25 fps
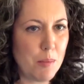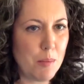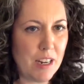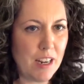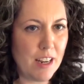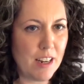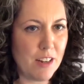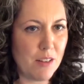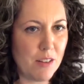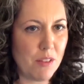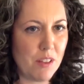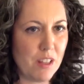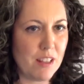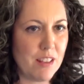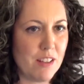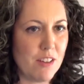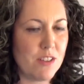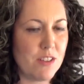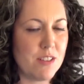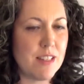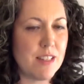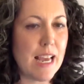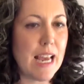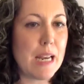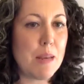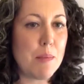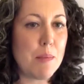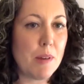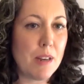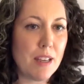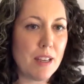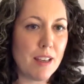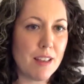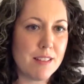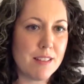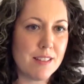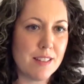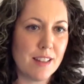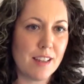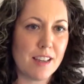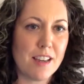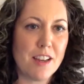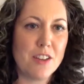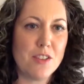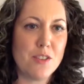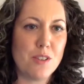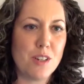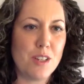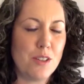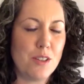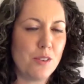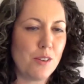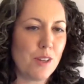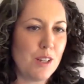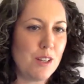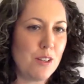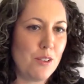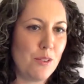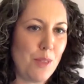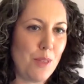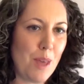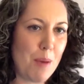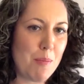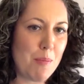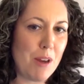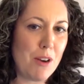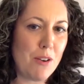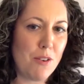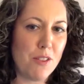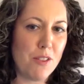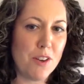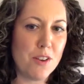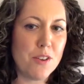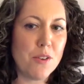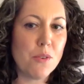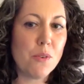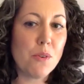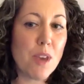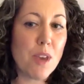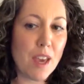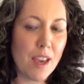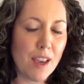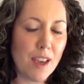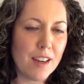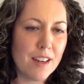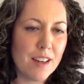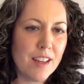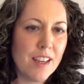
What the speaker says: I don't think there's anybody else in the country who can do that better than you can.